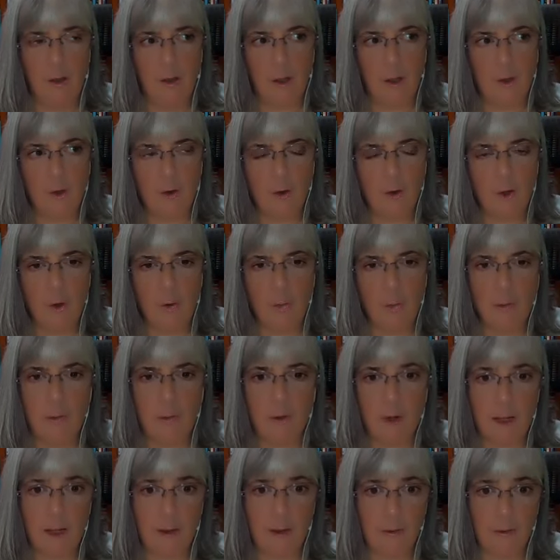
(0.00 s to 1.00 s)
There's no
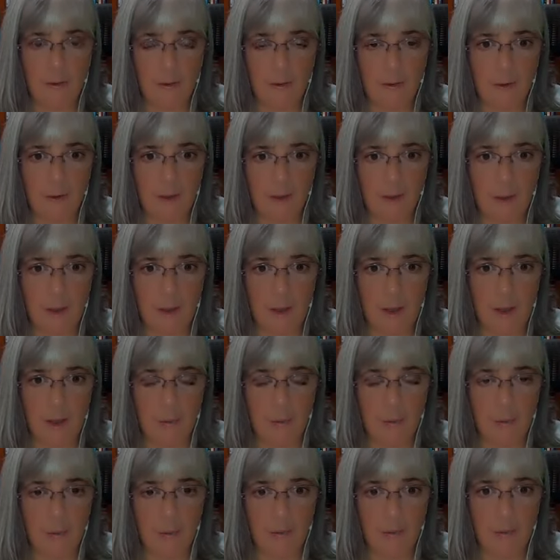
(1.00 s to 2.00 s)
processing
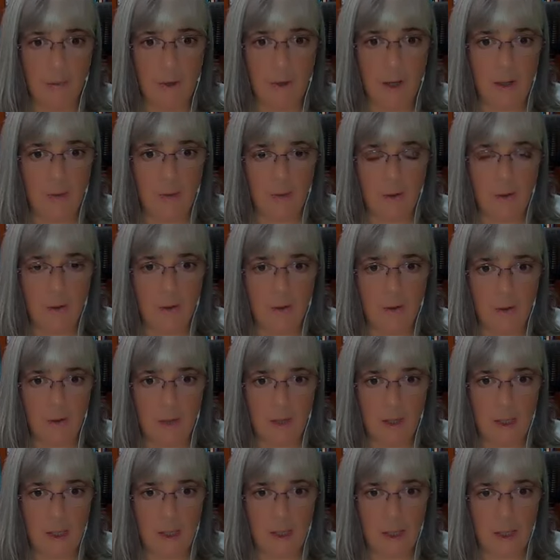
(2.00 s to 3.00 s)
time. 5s
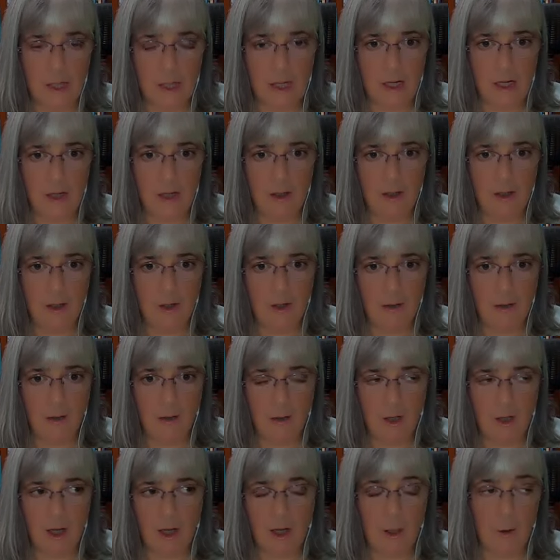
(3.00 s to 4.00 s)
usually need,
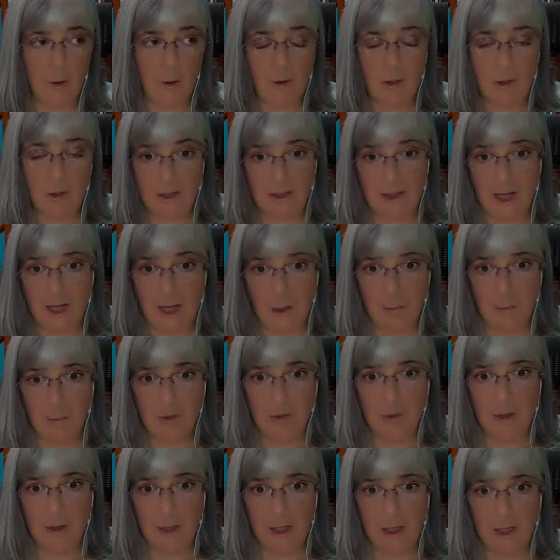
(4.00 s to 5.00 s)
I call it tape
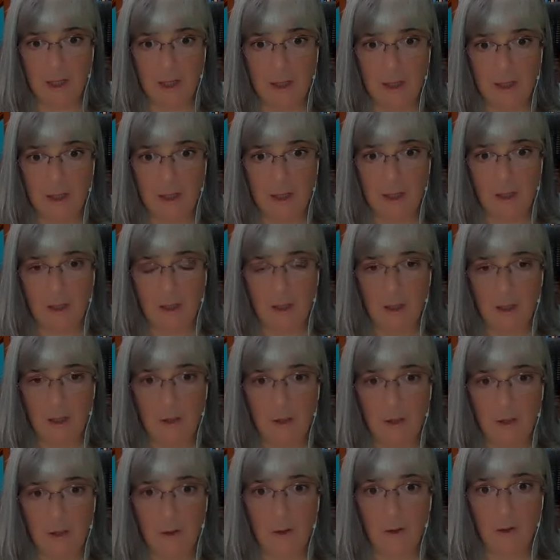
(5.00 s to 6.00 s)
delay.
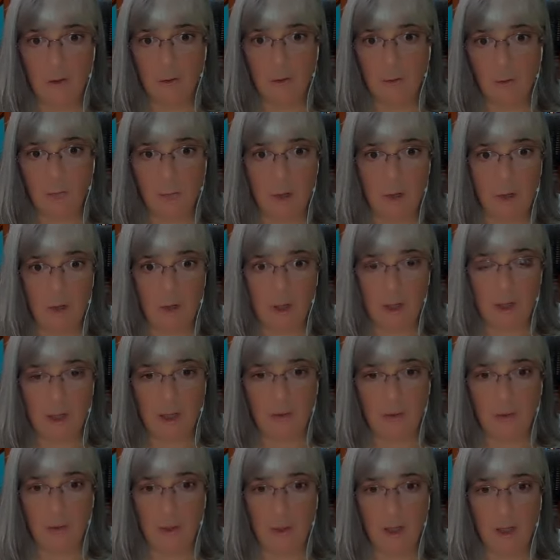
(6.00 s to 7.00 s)
You go to a party, you
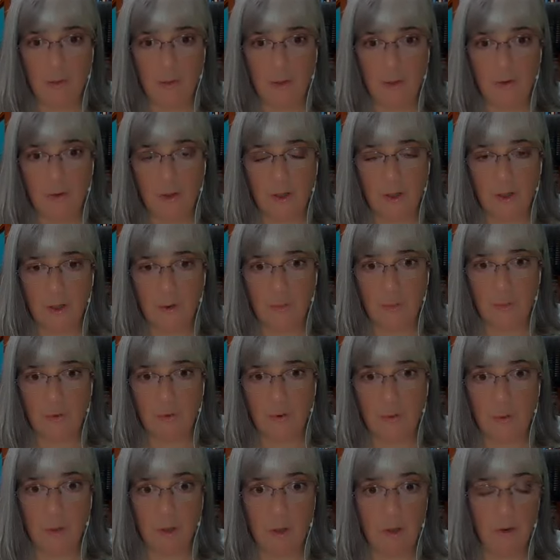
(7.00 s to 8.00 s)
have a conversation with
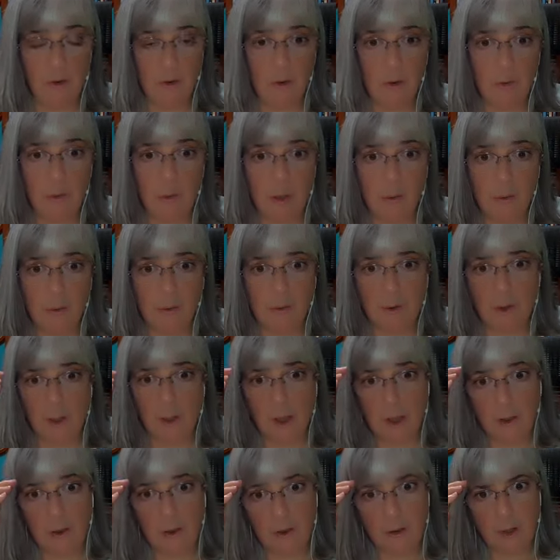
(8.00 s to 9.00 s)
somebody, and 2 hours
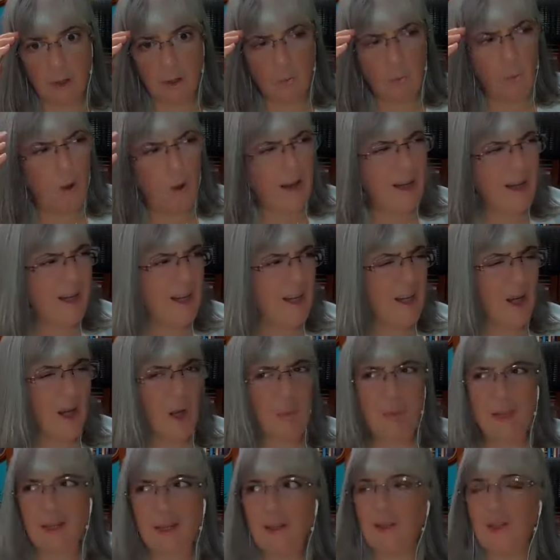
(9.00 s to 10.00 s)
later, you're like, why did I
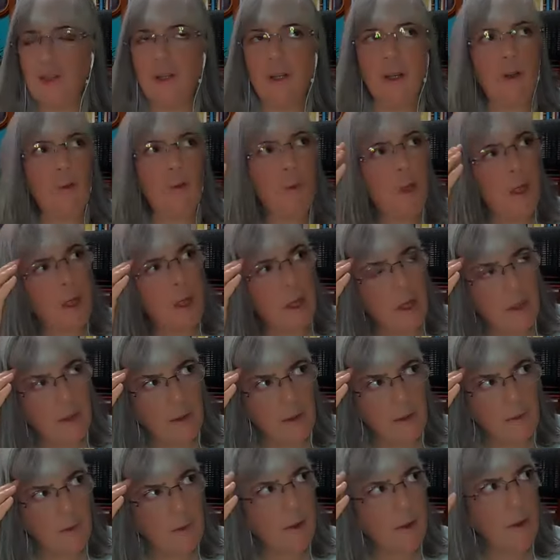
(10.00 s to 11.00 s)
mention, oh my God,
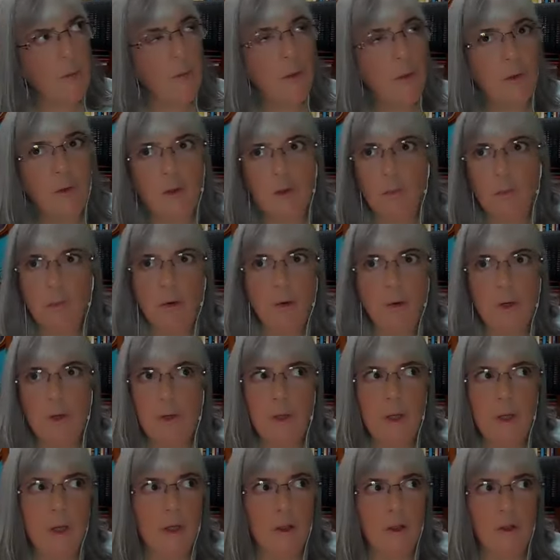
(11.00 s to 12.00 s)
that's like the most important
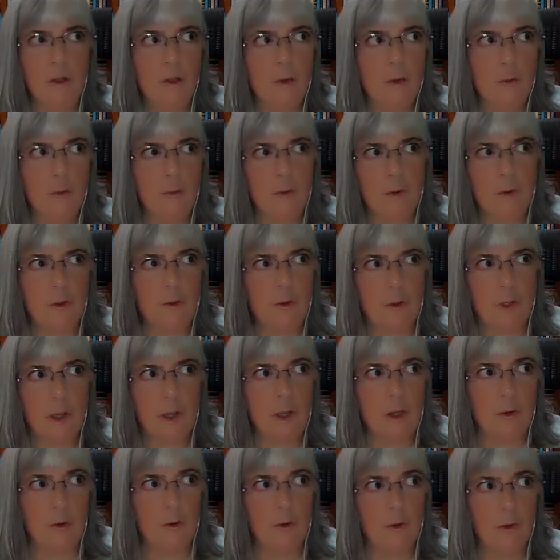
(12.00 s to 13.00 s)
thing I should have
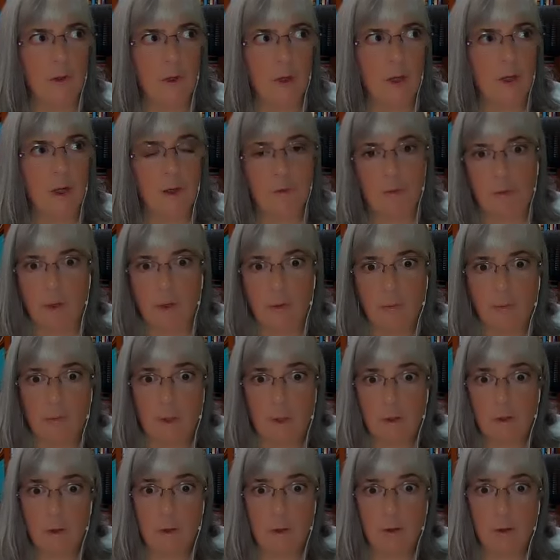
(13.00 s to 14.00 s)
discussed. And I
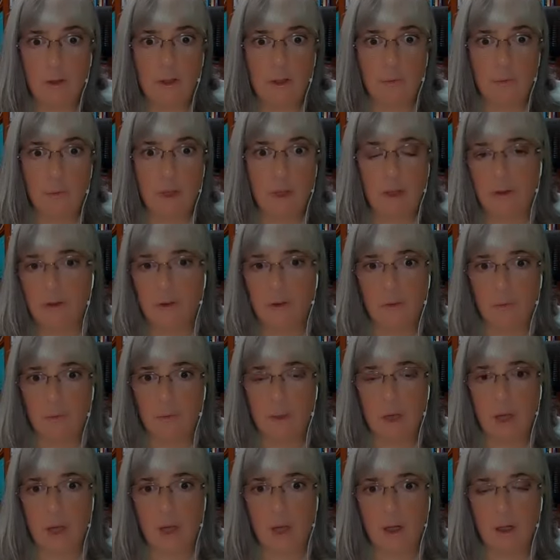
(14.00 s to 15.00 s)
like totally spaced and
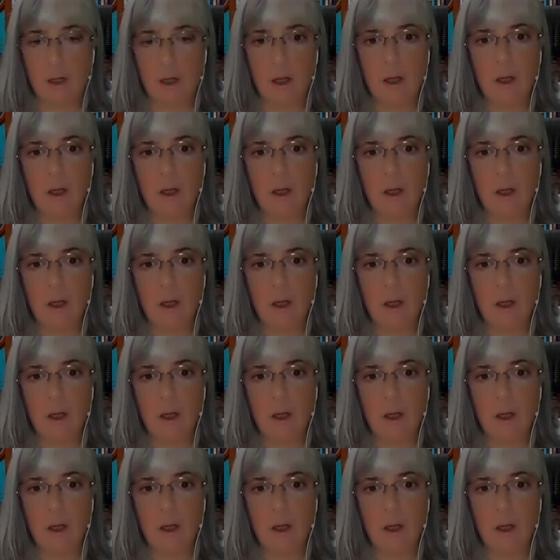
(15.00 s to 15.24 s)
forgot.